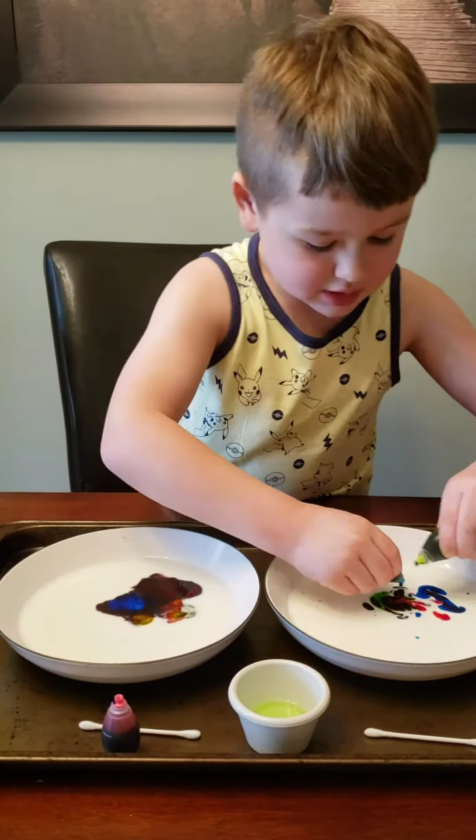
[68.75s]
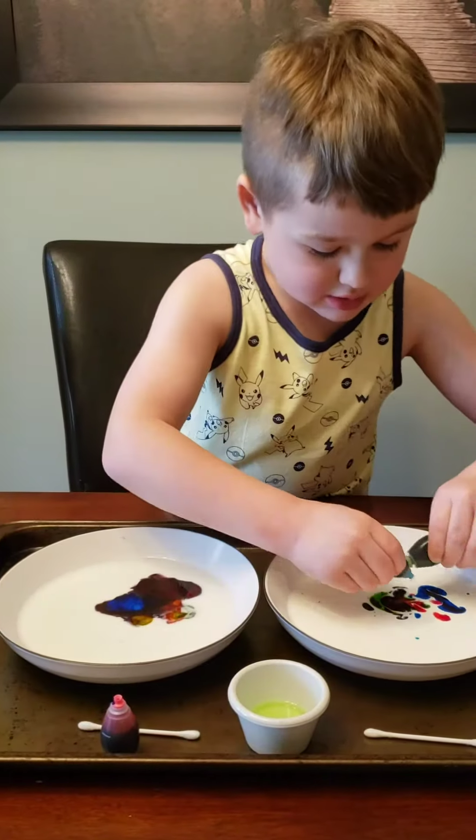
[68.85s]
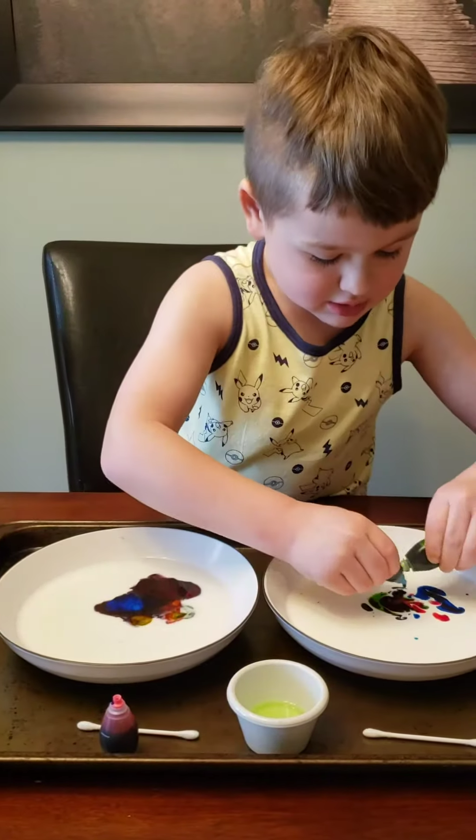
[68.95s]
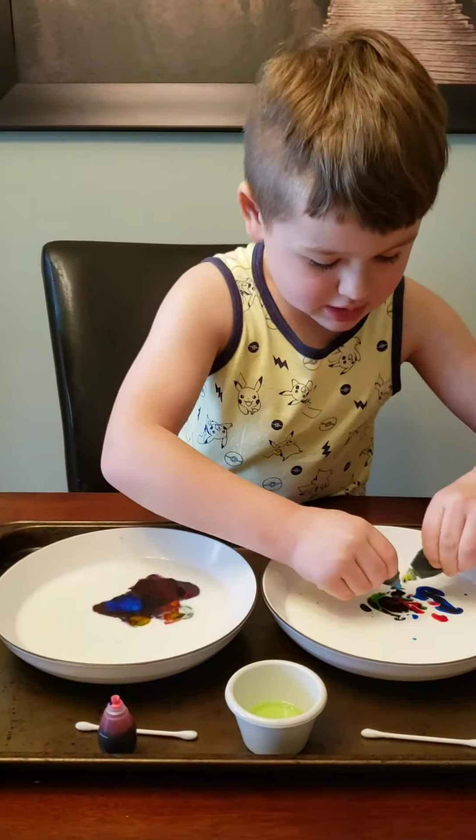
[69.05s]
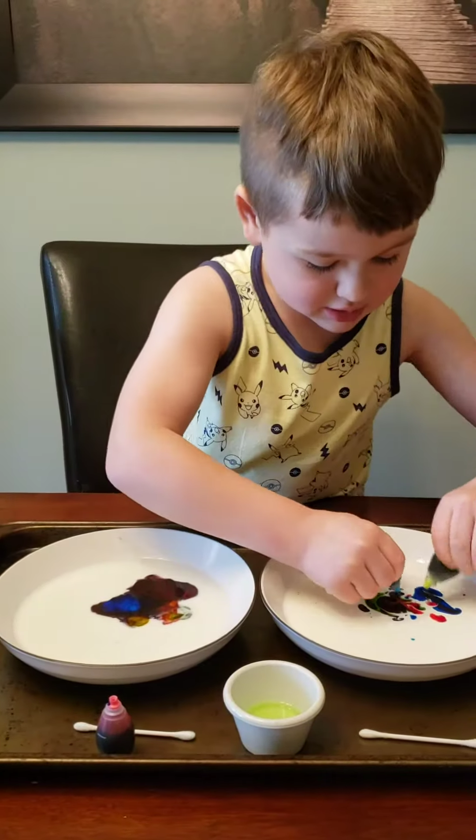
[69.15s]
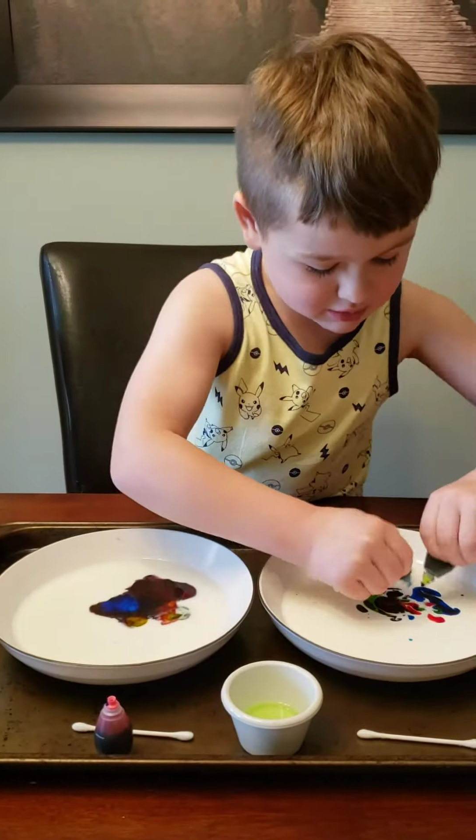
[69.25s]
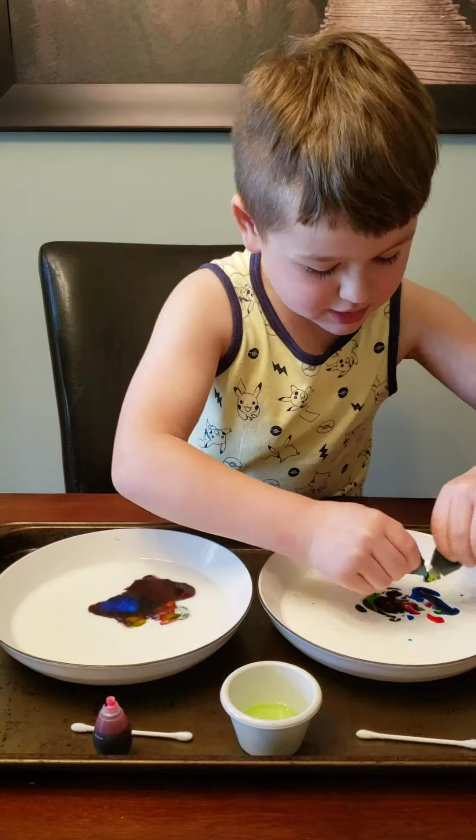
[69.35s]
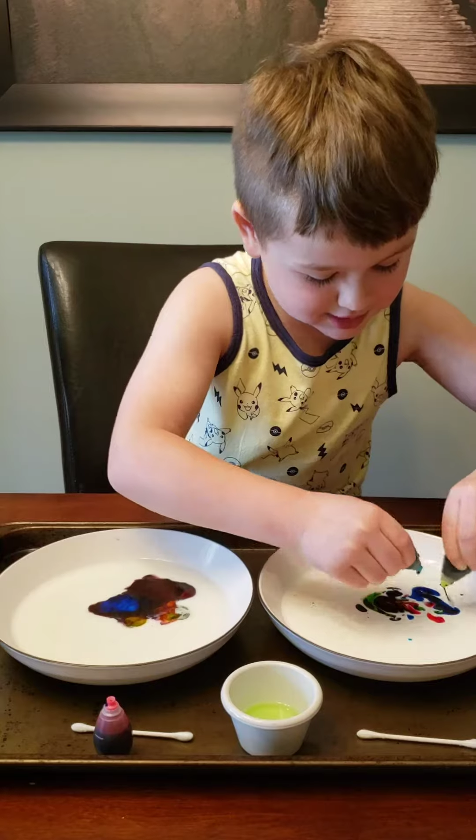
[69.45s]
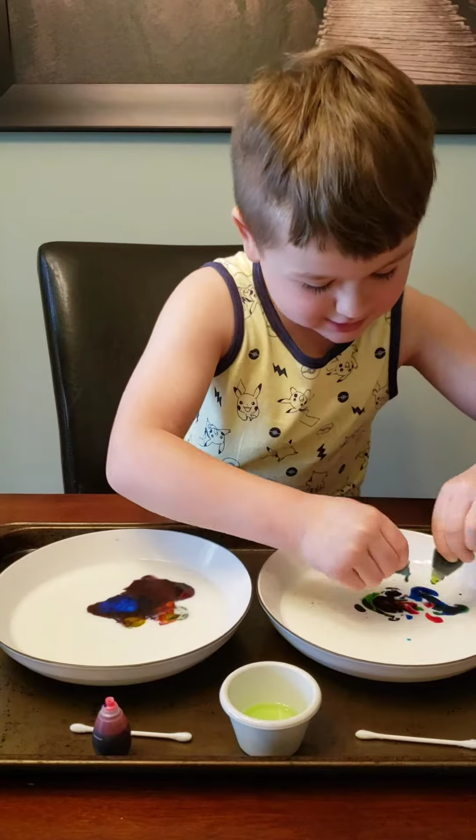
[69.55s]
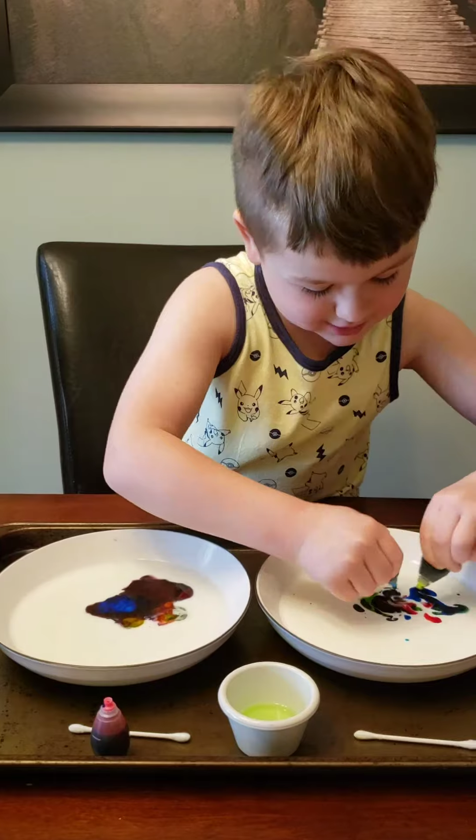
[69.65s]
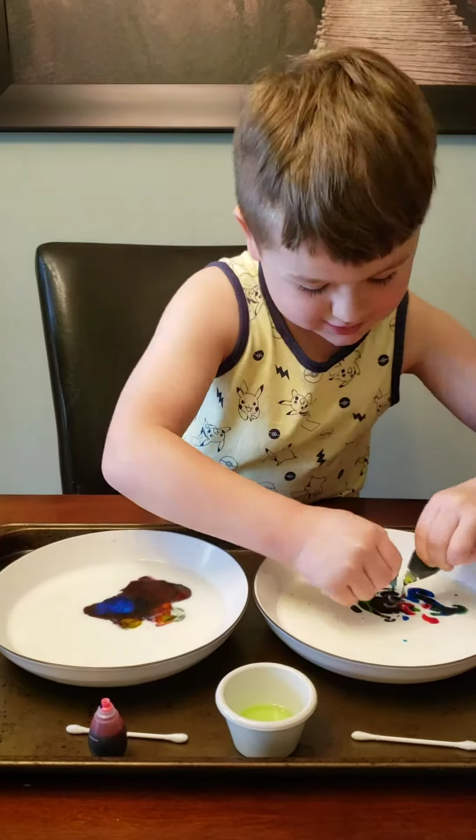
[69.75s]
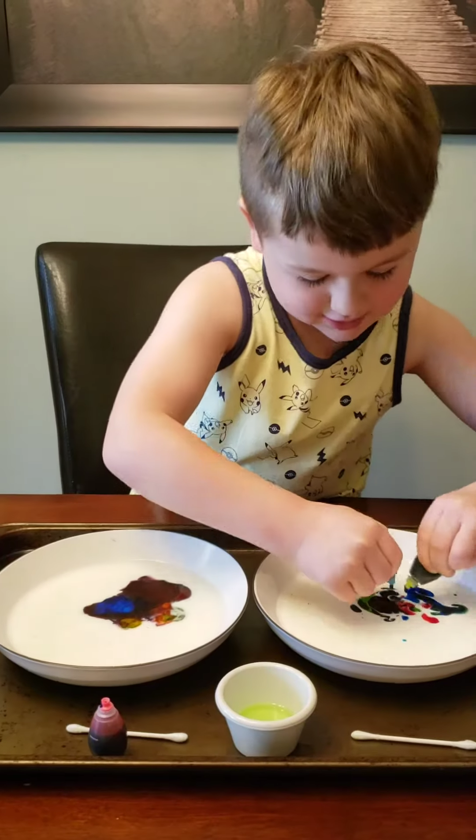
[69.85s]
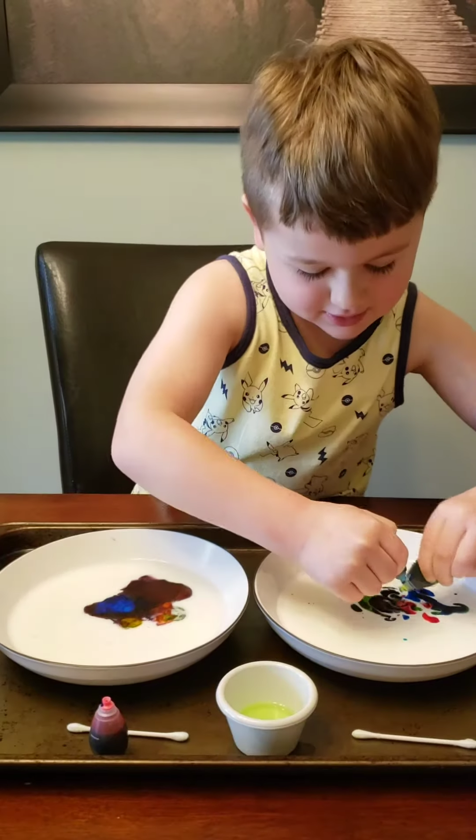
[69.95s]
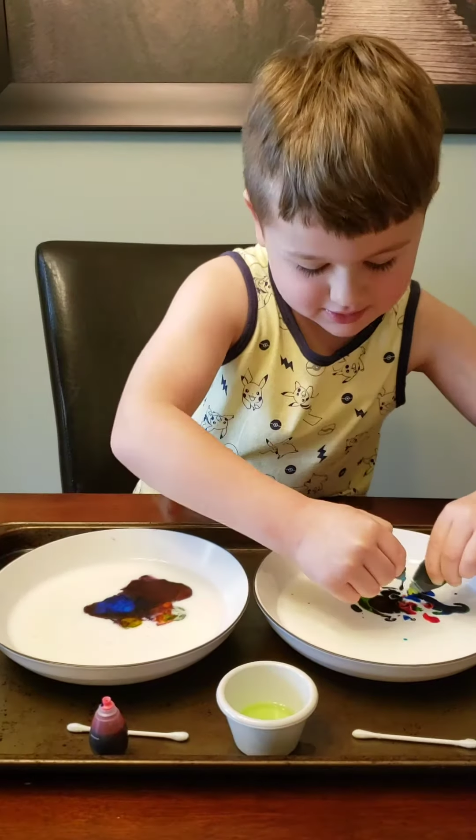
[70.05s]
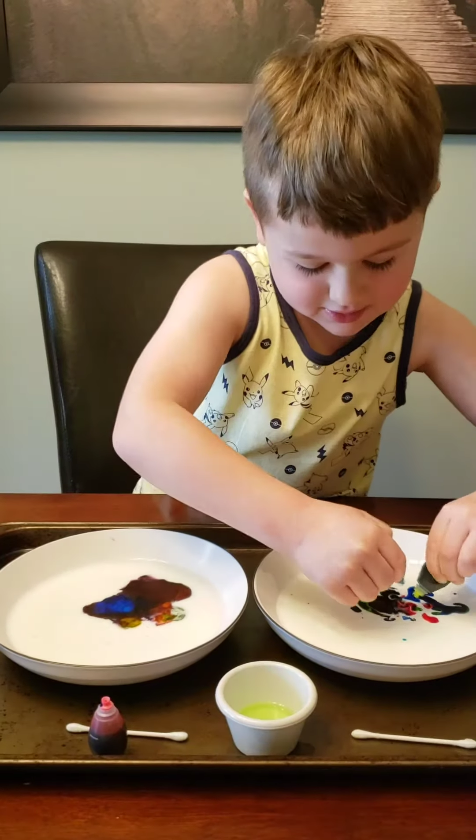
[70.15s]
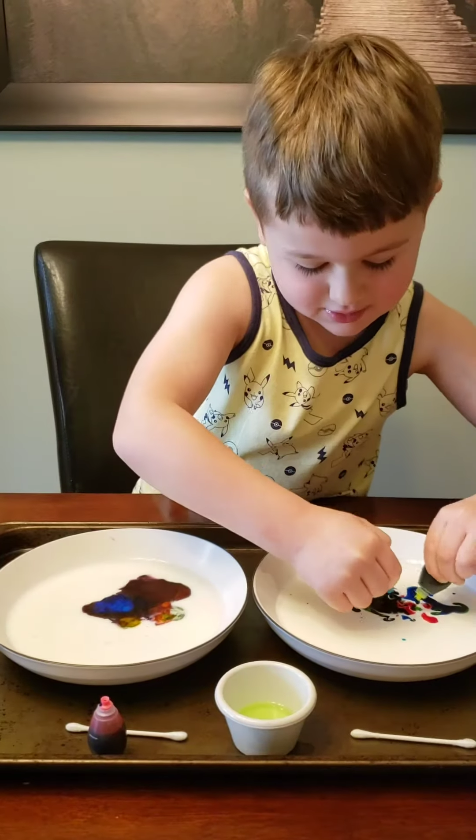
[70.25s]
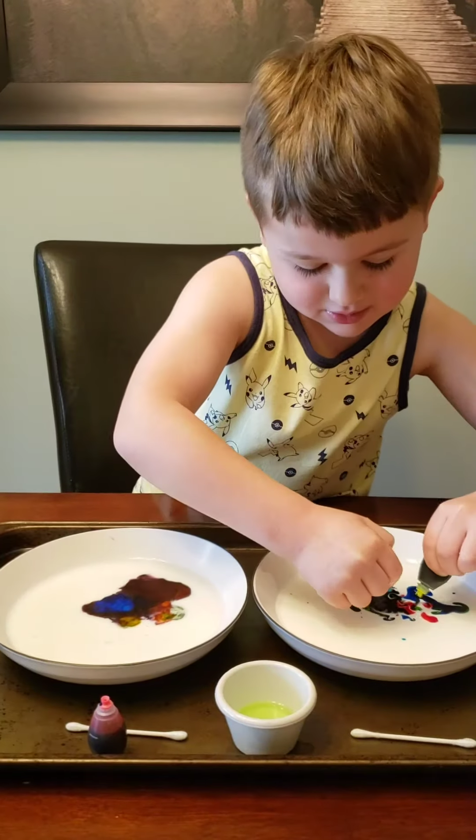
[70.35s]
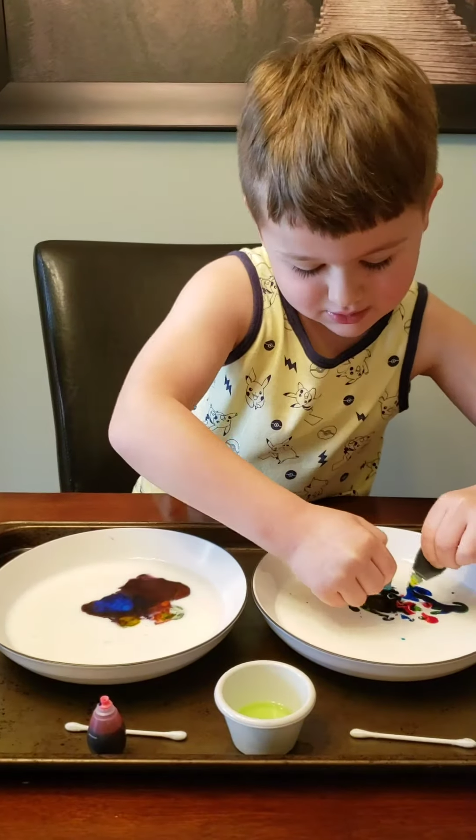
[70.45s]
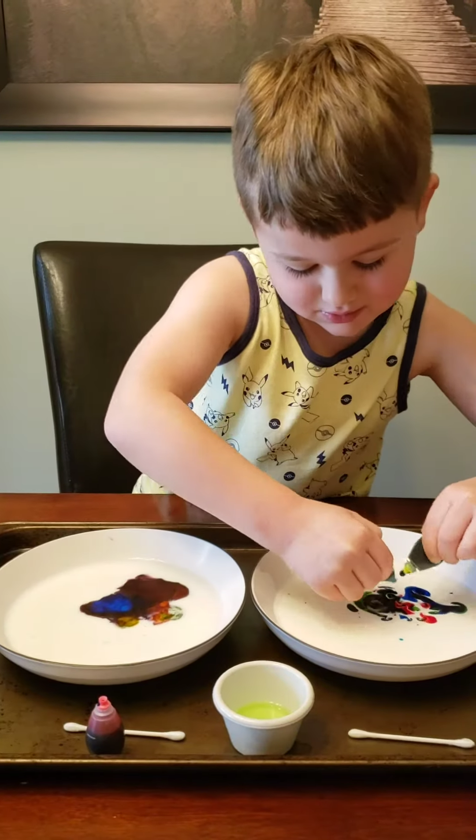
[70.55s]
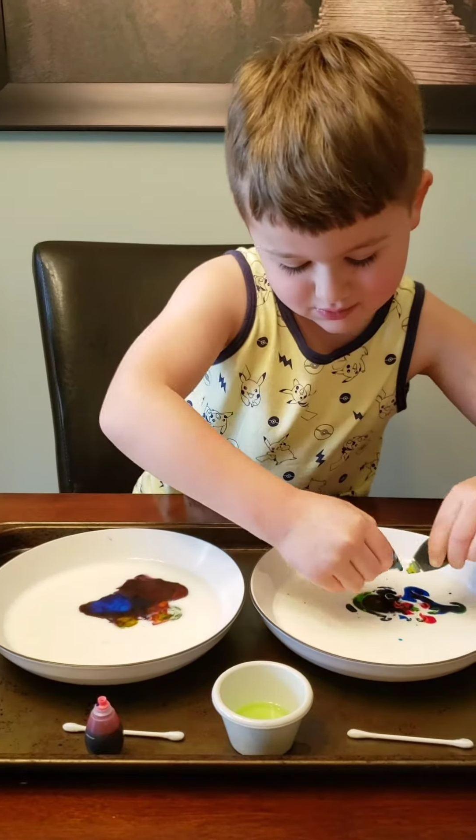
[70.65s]
to make it better.
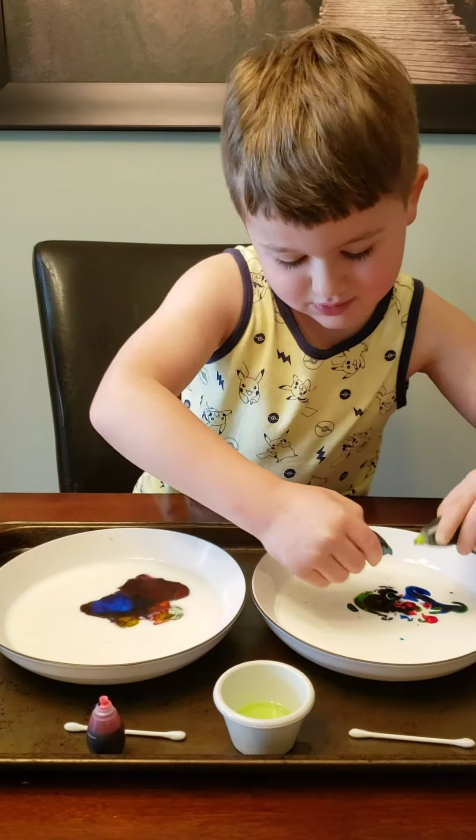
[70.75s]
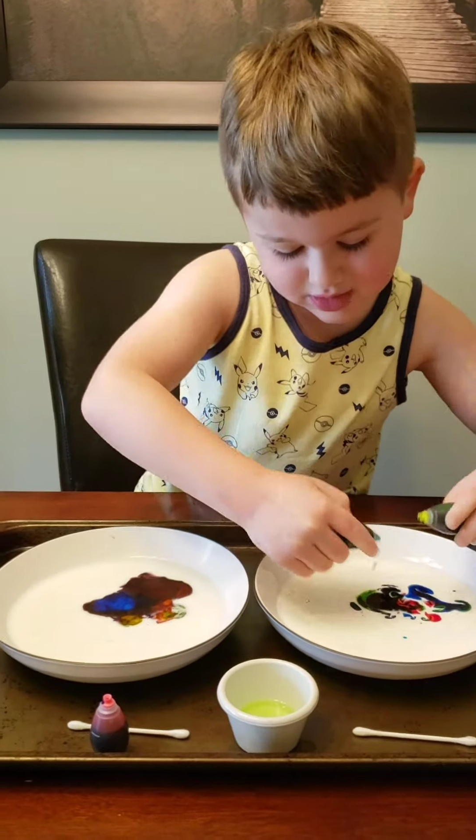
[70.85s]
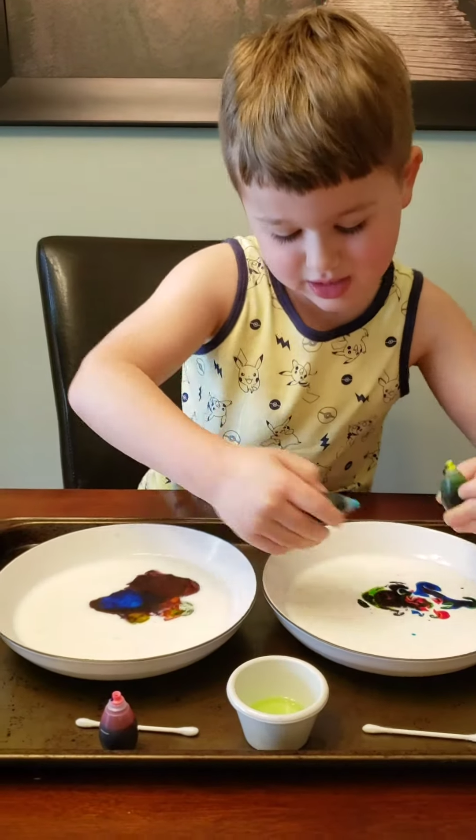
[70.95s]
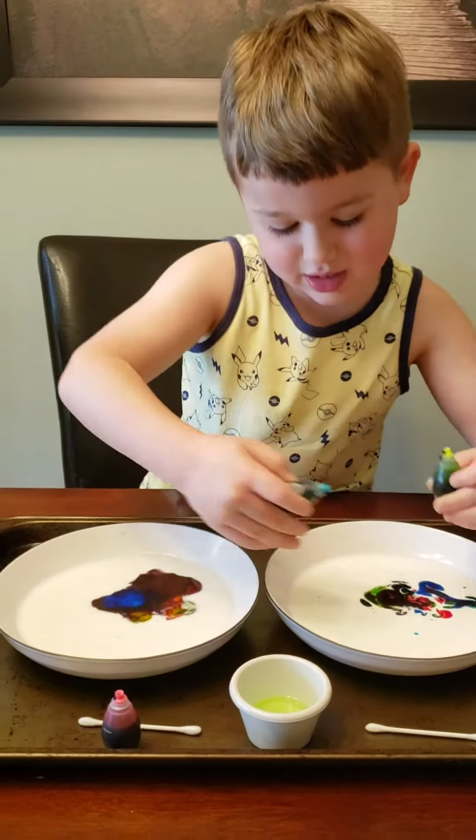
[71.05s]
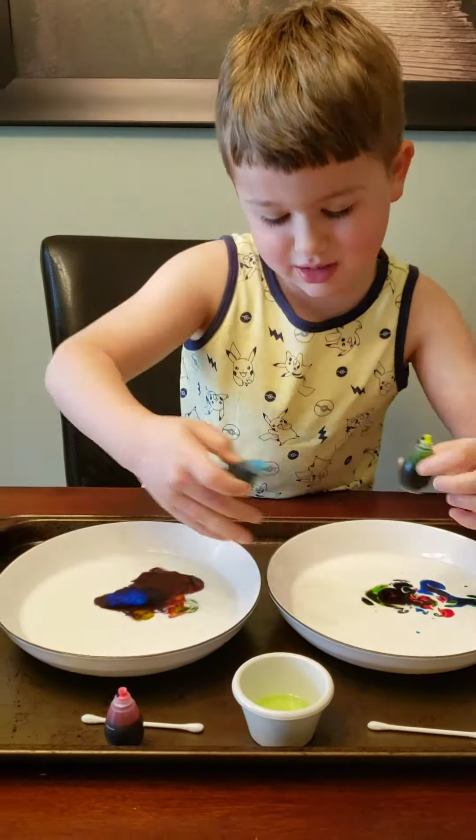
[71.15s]
There.